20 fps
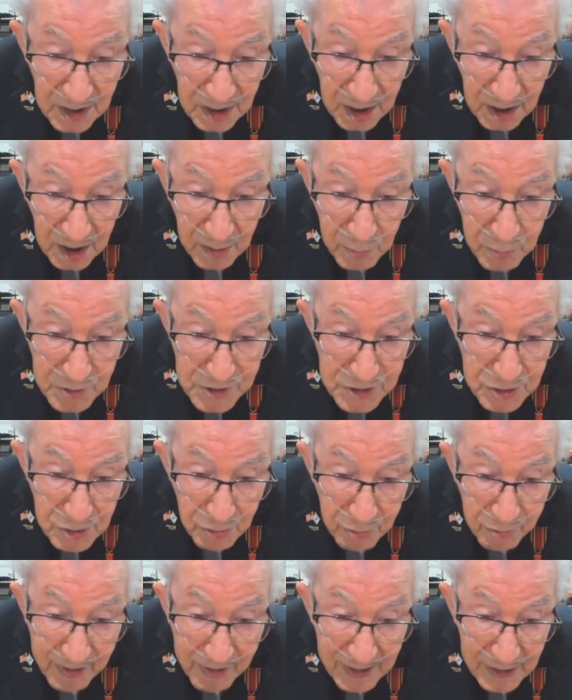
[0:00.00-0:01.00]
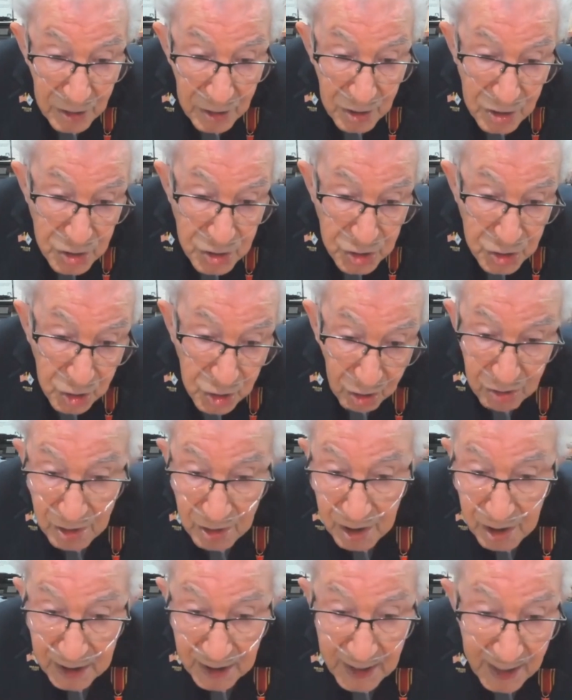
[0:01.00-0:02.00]
he was already
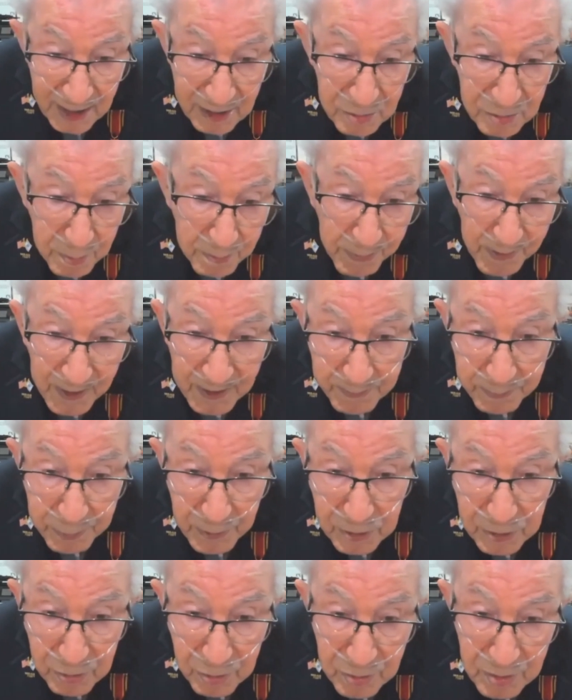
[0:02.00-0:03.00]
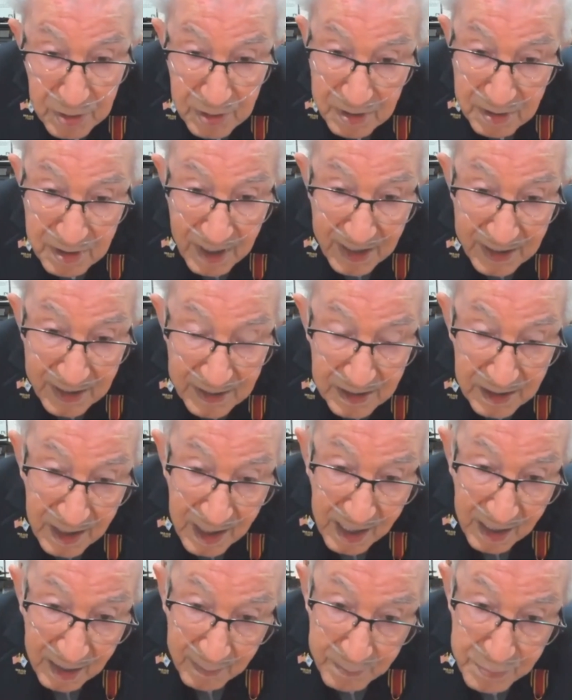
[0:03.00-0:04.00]
shuttling out people to the death
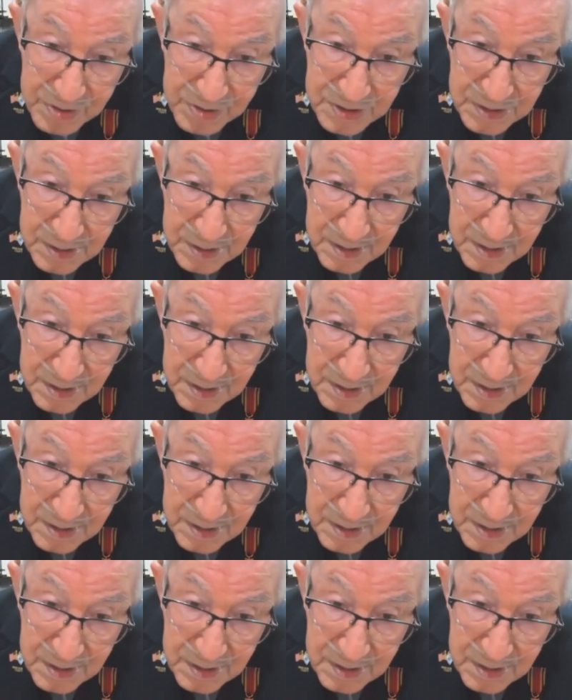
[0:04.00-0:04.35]
camps.